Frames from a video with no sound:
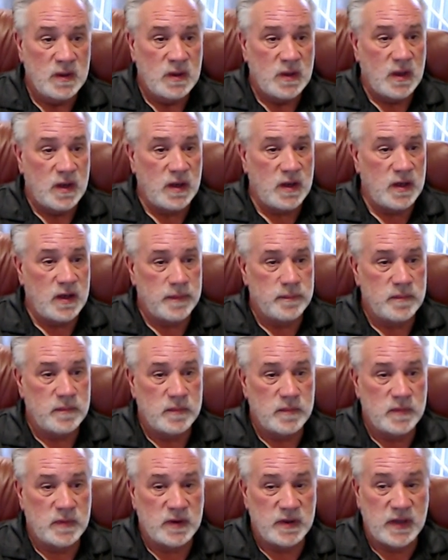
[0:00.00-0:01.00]
Um,
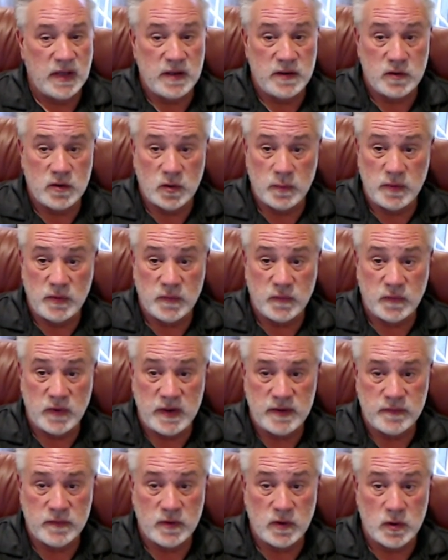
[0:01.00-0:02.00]
again, don't be afraid
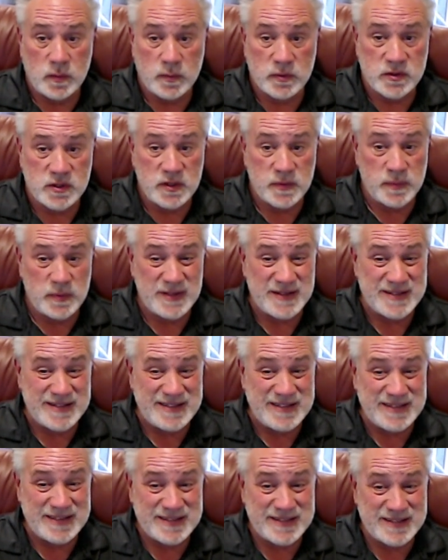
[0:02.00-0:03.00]
of global shipping.
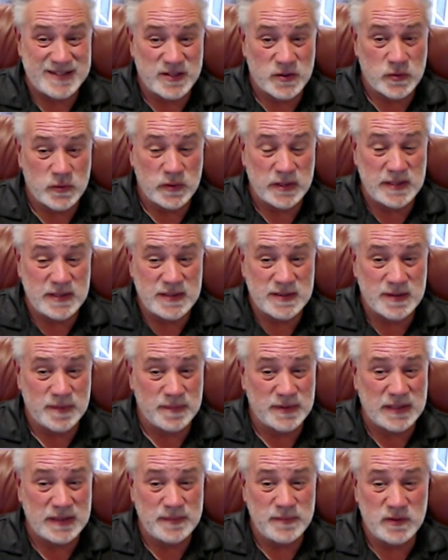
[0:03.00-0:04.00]
It's tricky
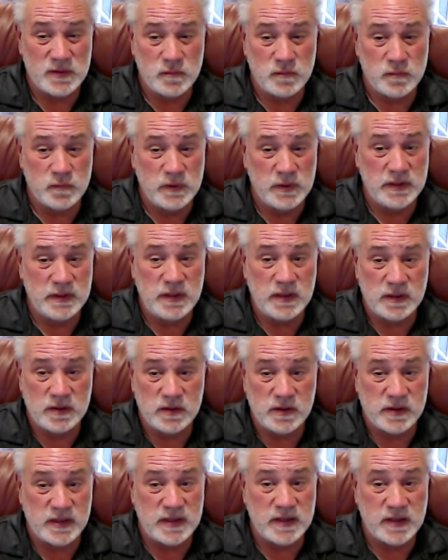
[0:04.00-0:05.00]
sometimes. You really are
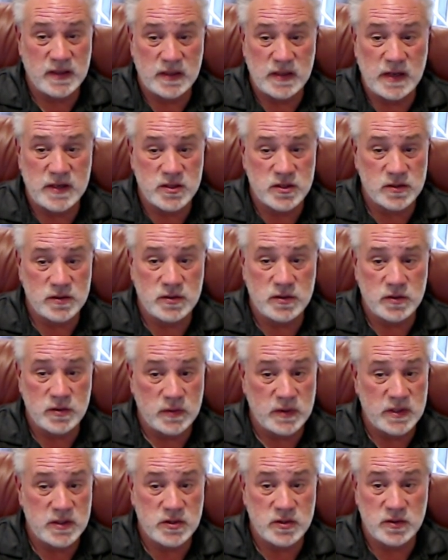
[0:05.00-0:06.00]
thinking, I shouldn't do it,
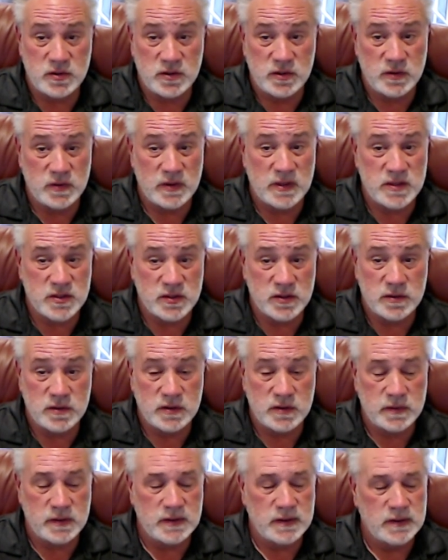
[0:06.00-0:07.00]
I shouldn't do it, I shouldn't
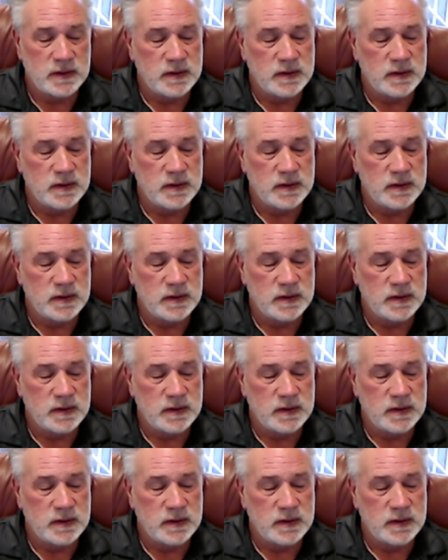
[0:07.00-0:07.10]
do it.